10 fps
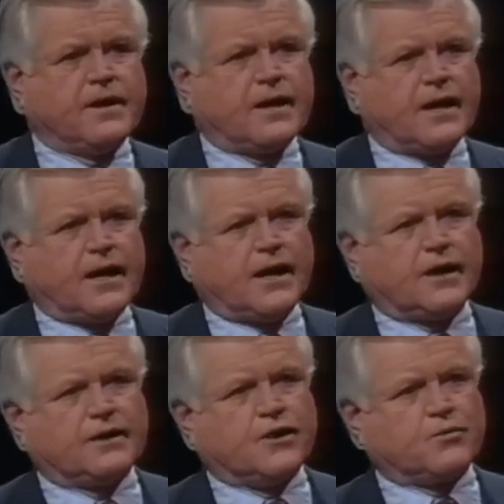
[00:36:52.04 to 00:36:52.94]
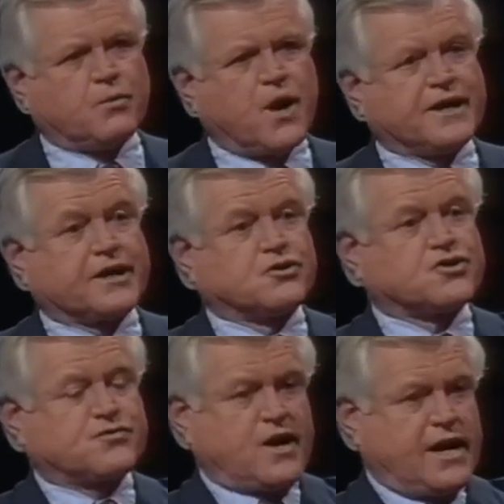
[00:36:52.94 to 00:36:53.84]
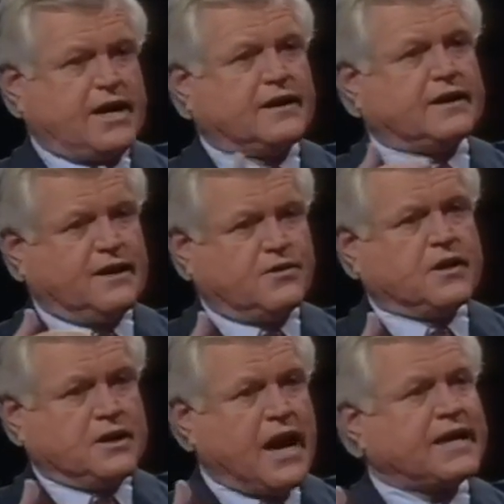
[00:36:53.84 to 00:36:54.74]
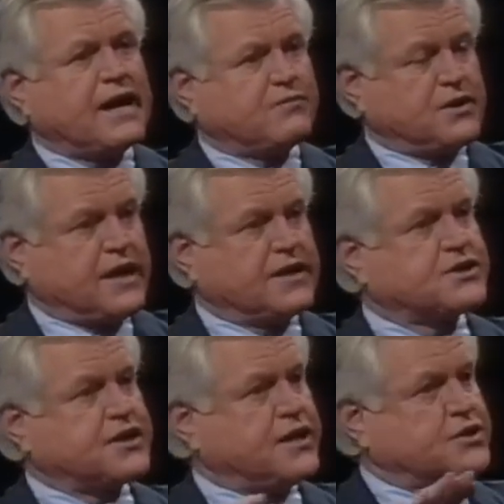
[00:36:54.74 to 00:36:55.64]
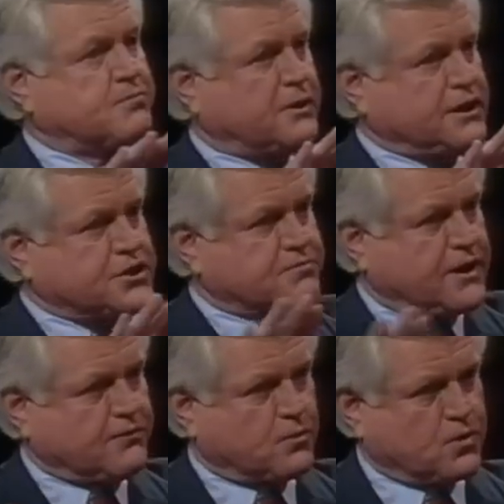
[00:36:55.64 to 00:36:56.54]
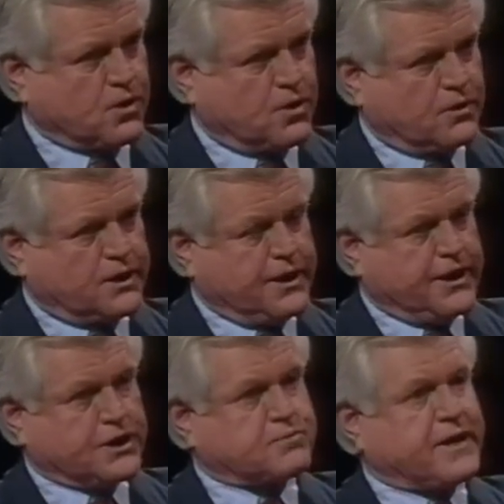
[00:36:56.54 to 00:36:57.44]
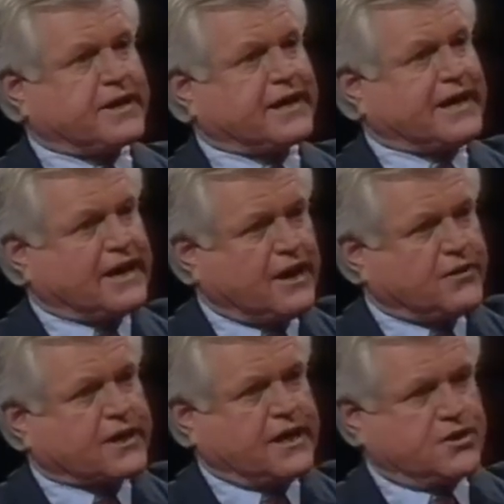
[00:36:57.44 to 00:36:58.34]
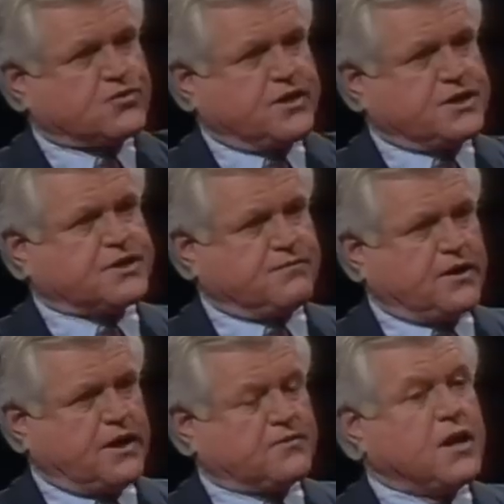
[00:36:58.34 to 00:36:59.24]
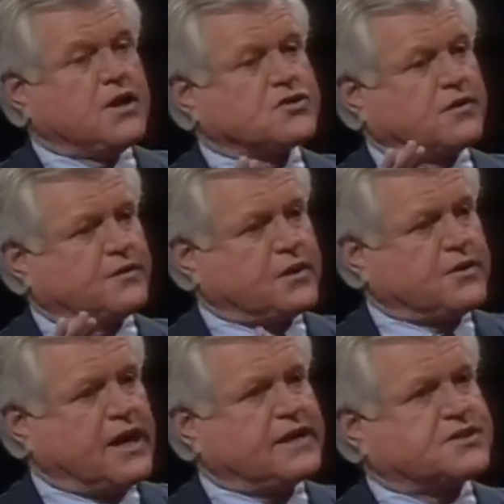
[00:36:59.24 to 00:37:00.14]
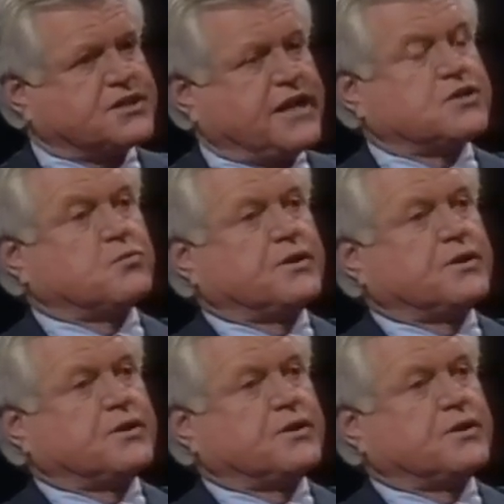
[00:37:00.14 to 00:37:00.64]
If we want to constrain, not have the United States the policeman of the world, it's better to get other countries involved so that the United States will